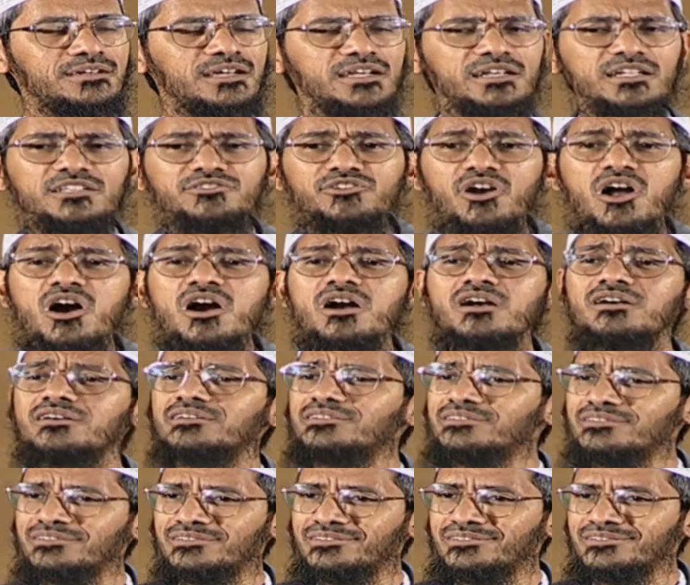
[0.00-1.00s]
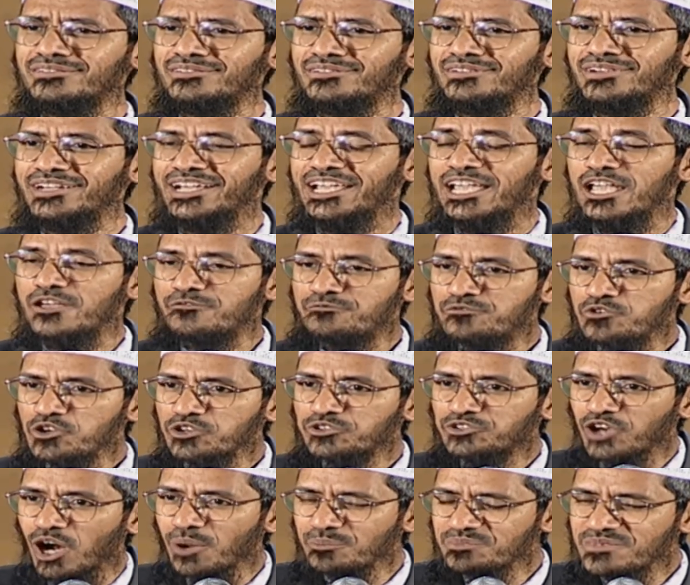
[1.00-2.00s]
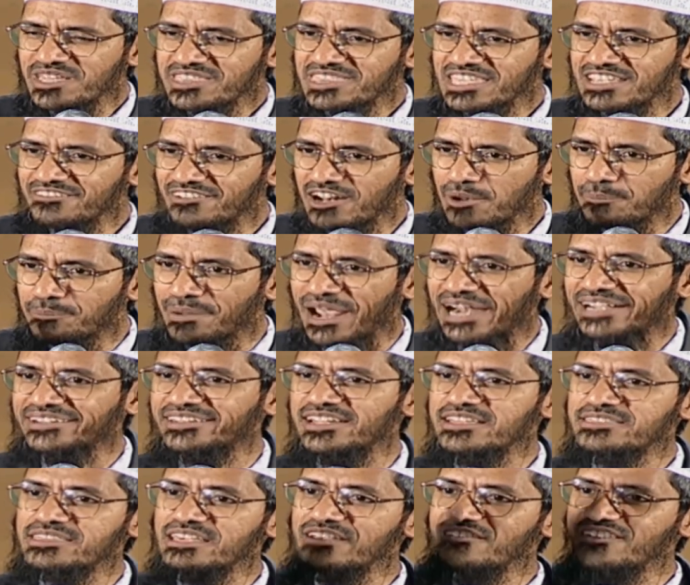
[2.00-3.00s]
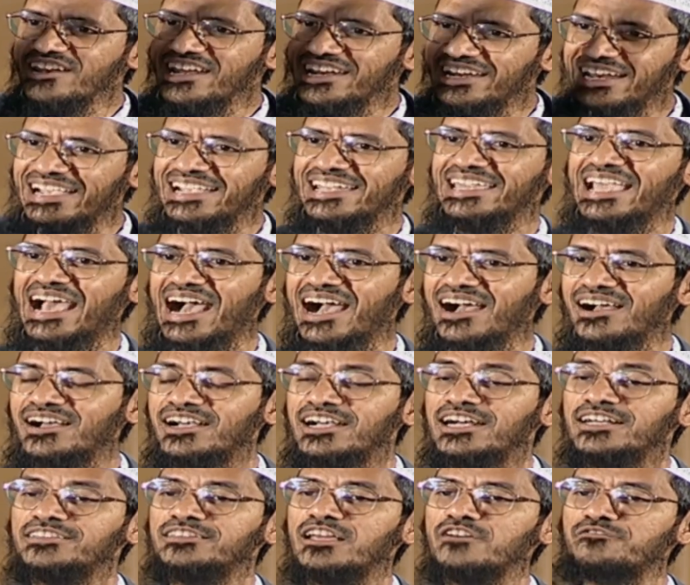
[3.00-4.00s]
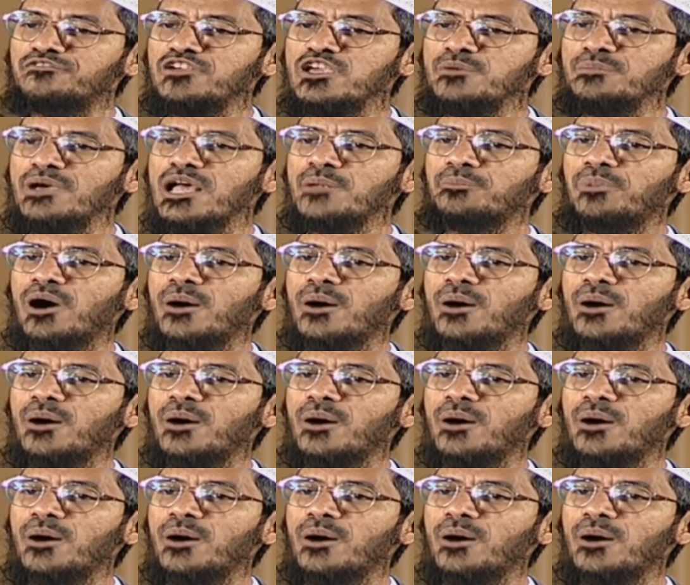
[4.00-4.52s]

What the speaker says: It is wrong. If you stop this evil practice, even in India, the female